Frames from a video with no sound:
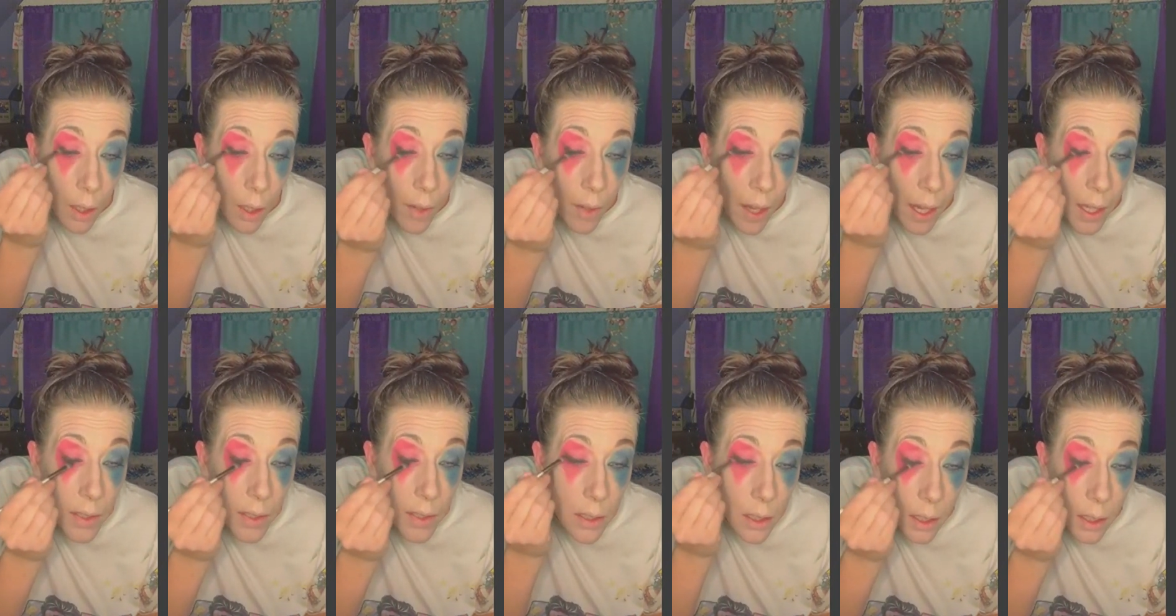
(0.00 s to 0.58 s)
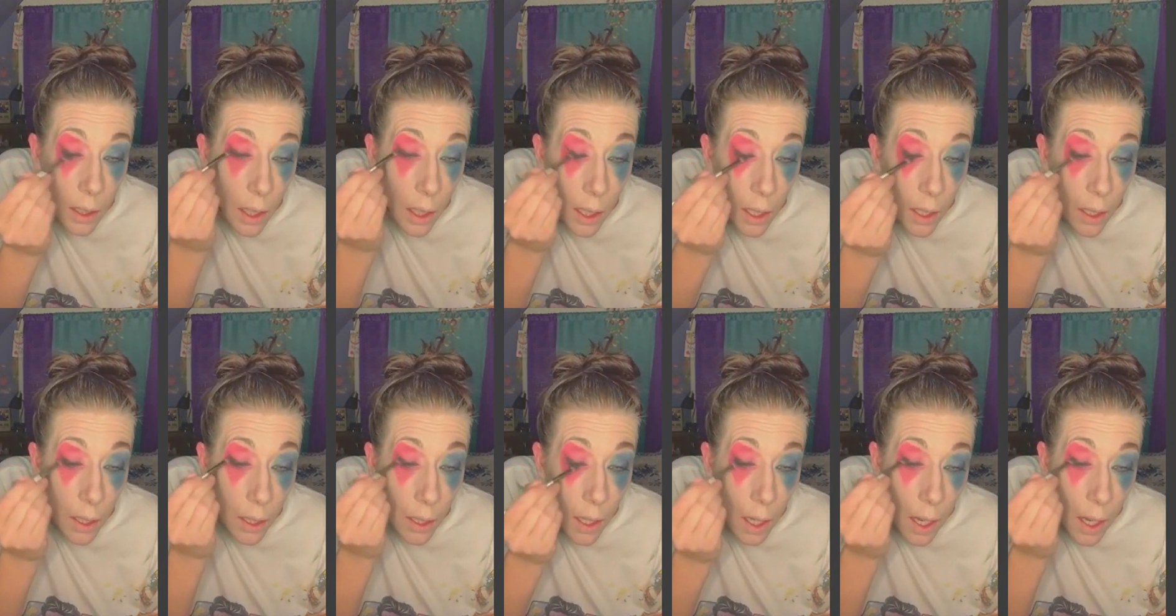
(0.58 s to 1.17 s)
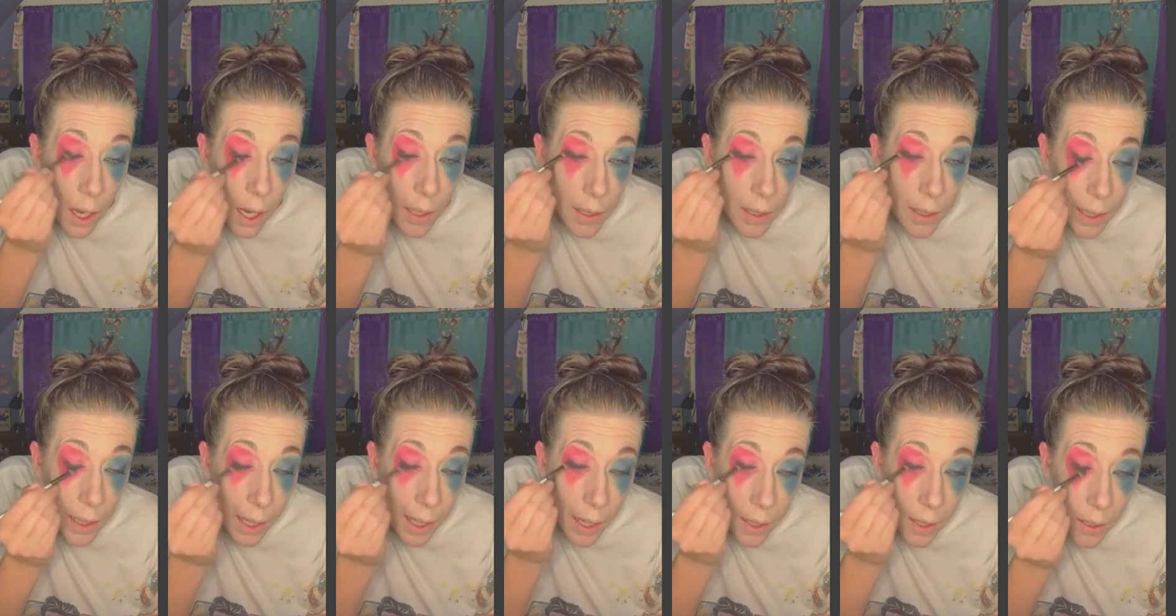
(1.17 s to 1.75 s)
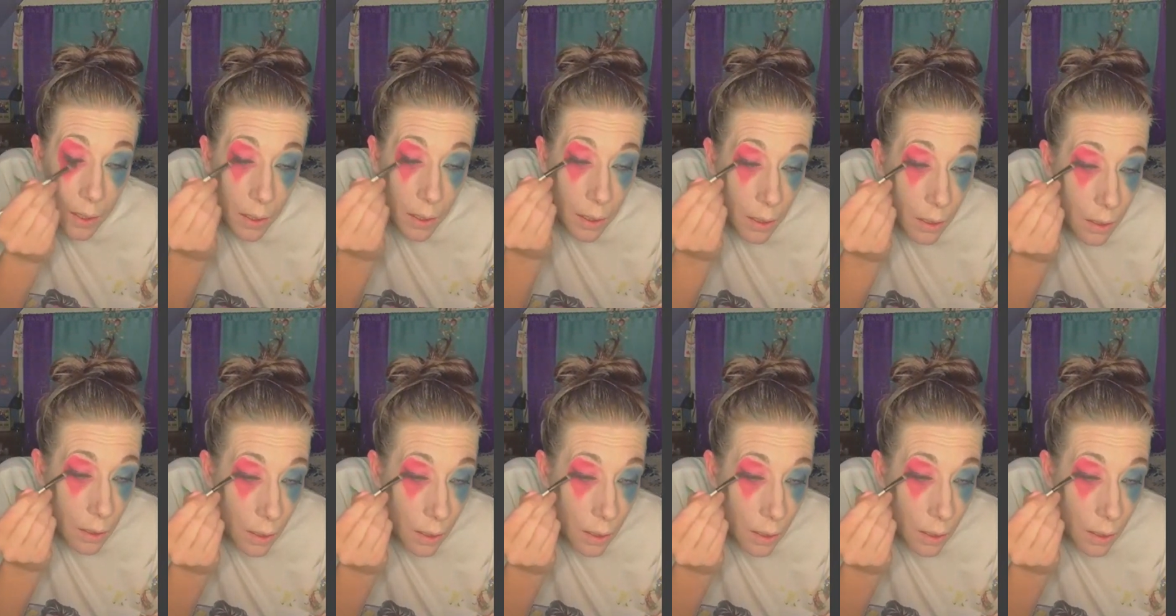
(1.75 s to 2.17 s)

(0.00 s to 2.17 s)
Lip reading: faster. And again,